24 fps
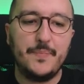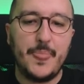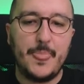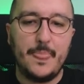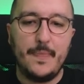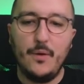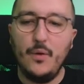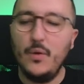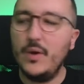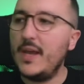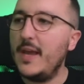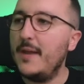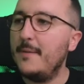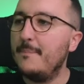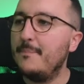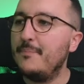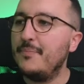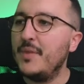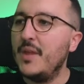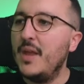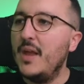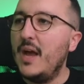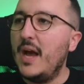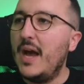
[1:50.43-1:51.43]
Okay,
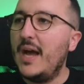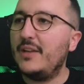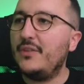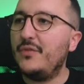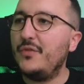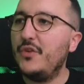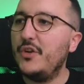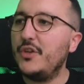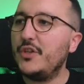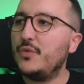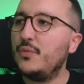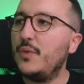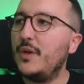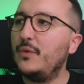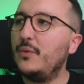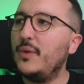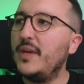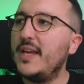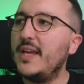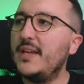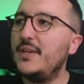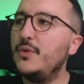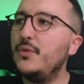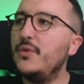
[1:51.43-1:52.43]
at first, what we
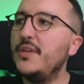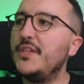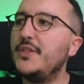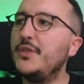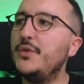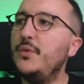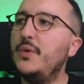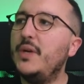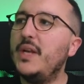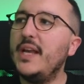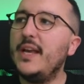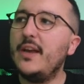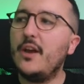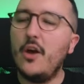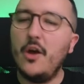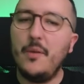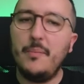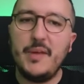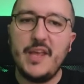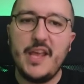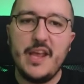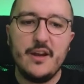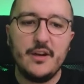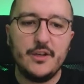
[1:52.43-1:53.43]
can do is to click
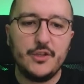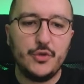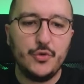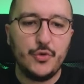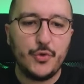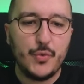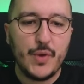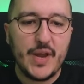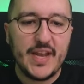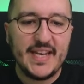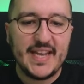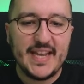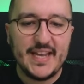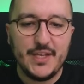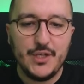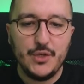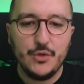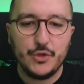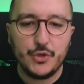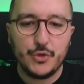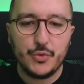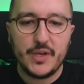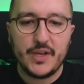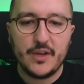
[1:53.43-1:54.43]
up here to create a
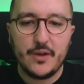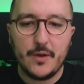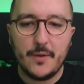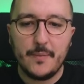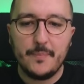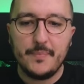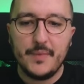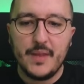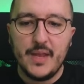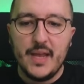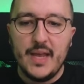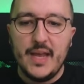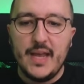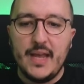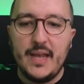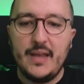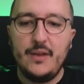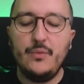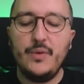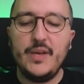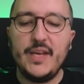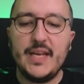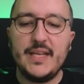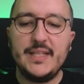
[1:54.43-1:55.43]
new trigger.
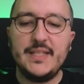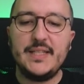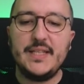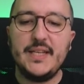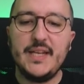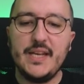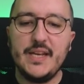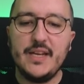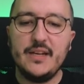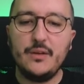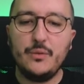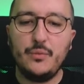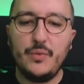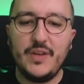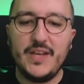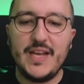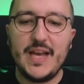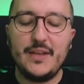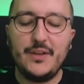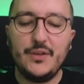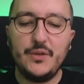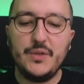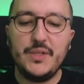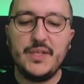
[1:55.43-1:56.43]
And we can see here we
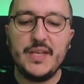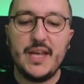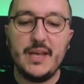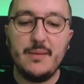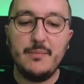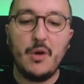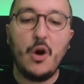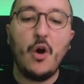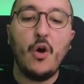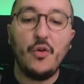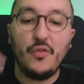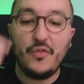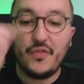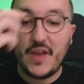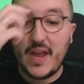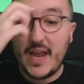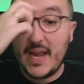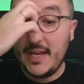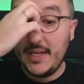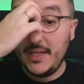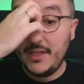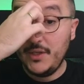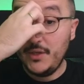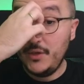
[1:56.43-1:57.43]
got the name of
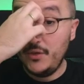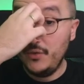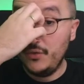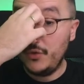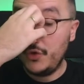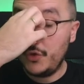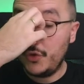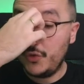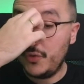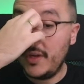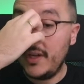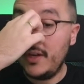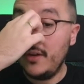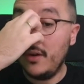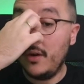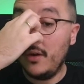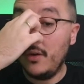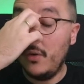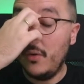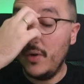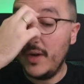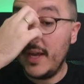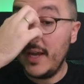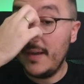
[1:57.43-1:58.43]
a new trigger,
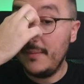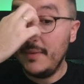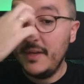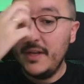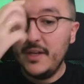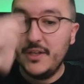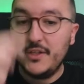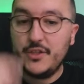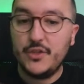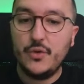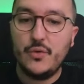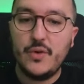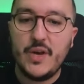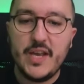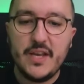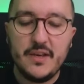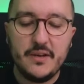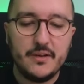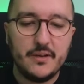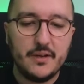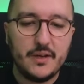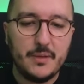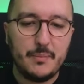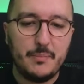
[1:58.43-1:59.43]
okay? So
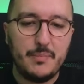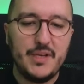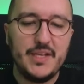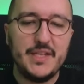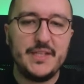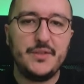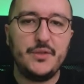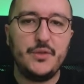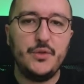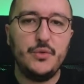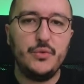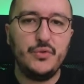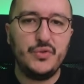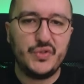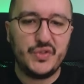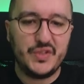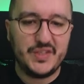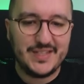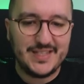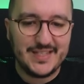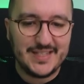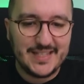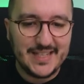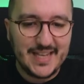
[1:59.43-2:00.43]
here, please use
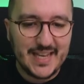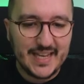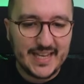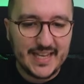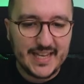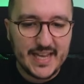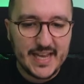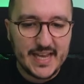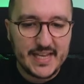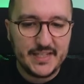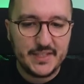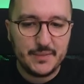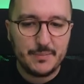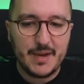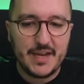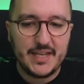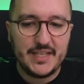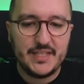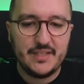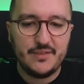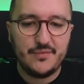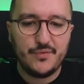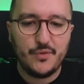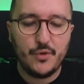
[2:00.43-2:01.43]
snake case by
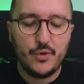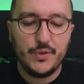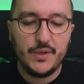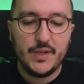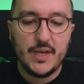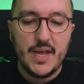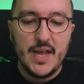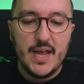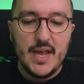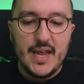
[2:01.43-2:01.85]
default.